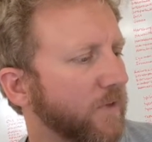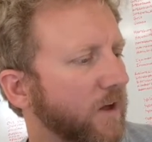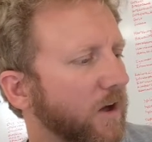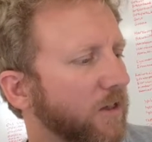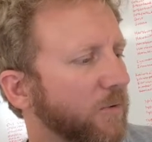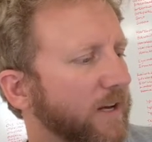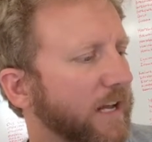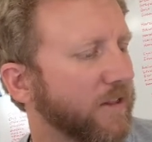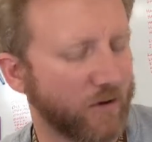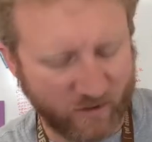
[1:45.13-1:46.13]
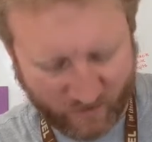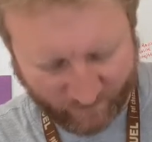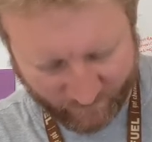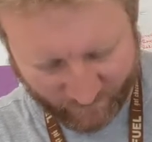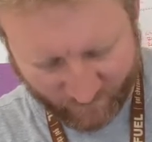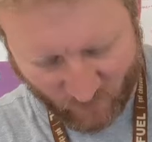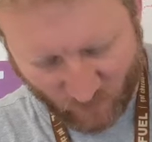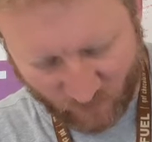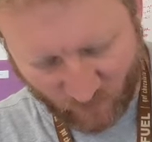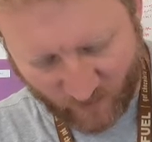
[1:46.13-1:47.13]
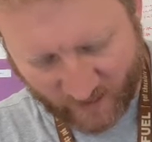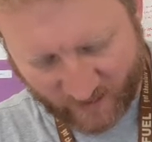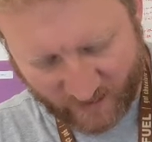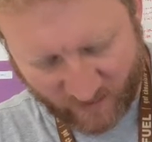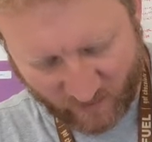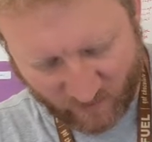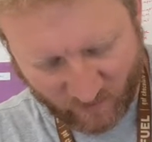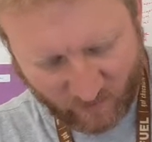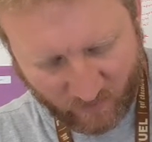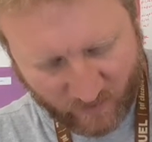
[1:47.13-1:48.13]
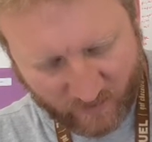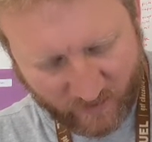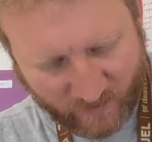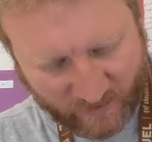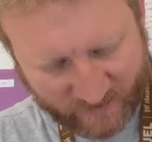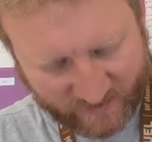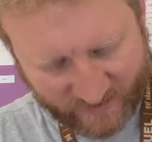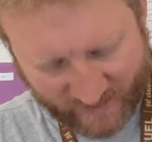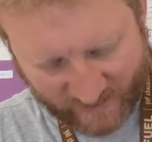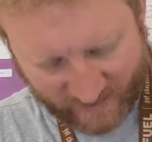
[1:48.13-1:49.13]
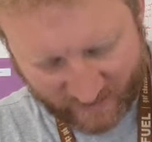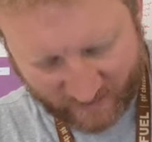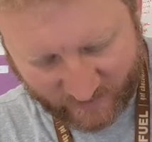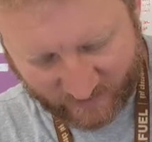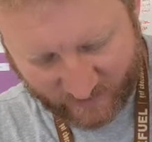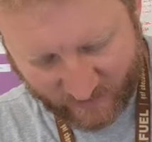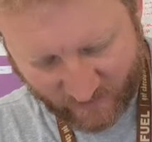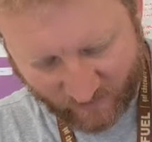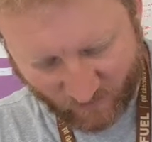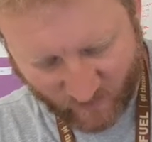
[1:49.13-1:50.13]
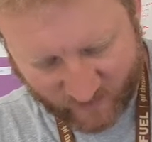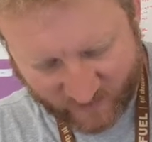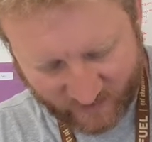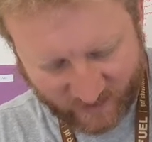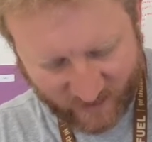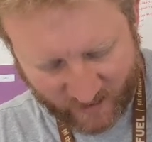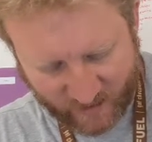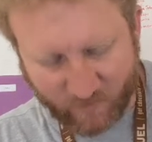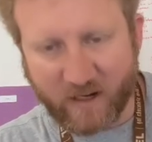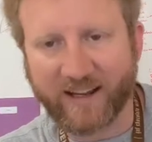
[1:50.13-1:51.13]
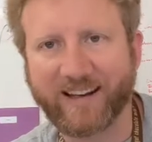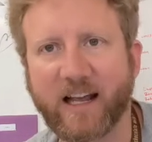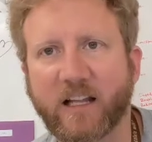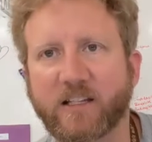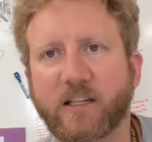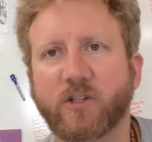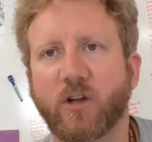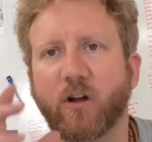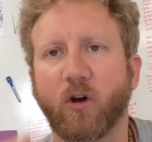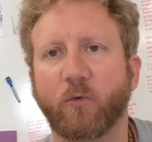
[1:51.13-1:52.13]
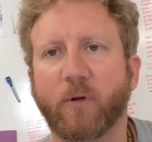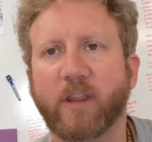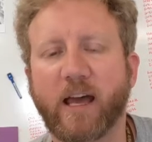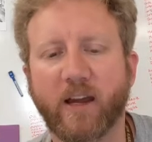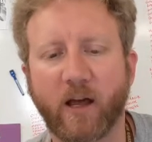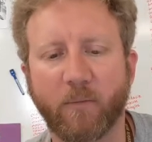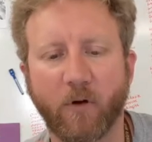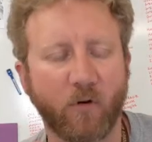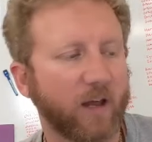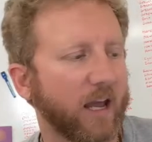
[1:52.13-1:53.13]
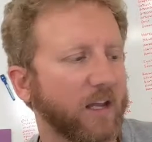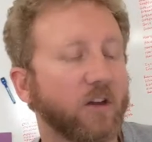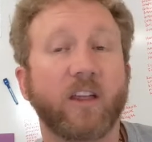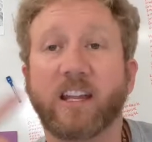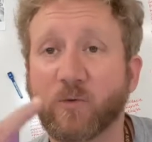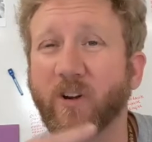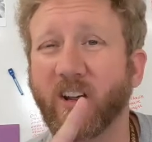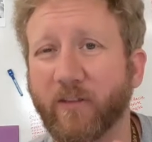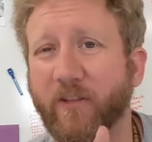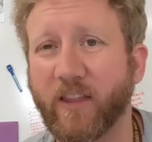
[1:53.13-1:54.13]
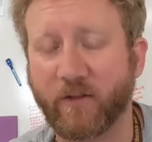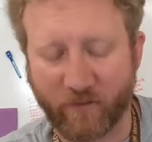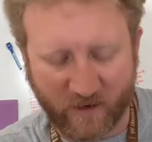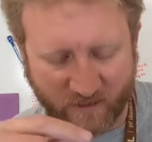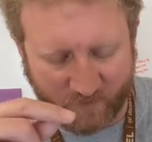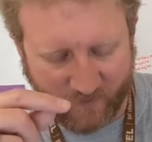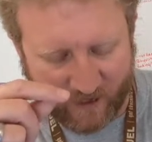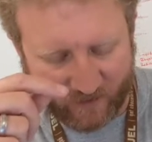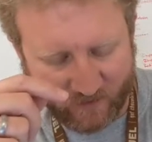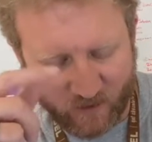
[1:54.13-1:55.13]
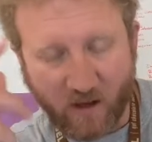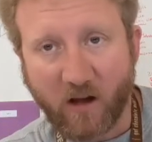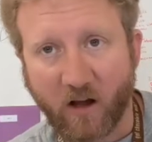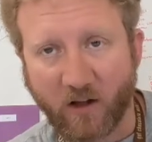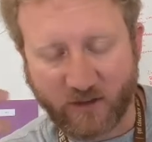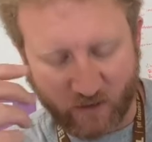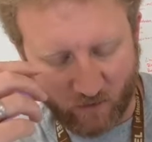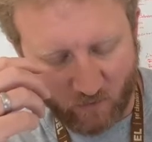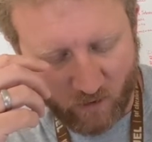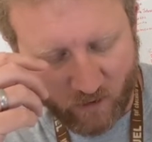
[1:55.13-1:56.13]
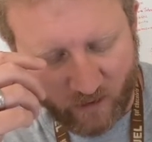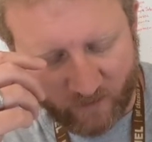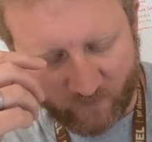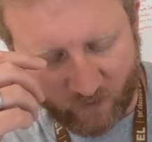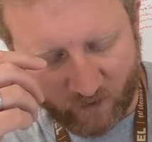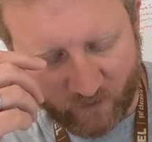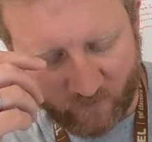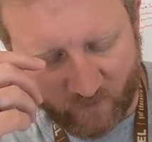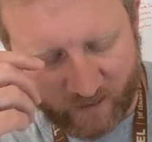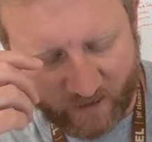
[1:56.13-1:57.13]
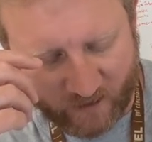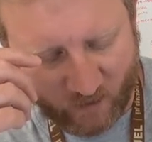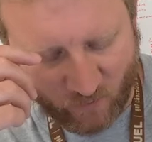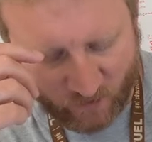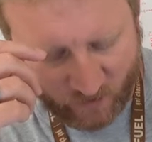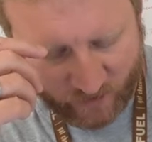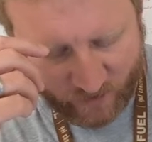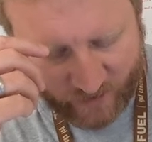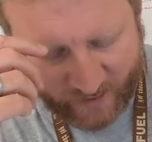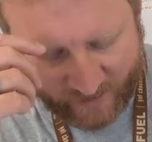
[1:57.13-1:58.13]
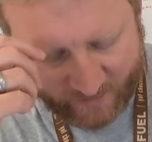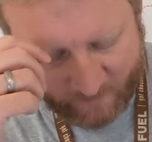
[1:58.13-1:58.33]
all the way down, there is a folder right here that says Forensic Document Analysis. You're going to open that up, okay? Yeah, that's where you're going to find the forensic files also, if you're looking for that. So when you click that,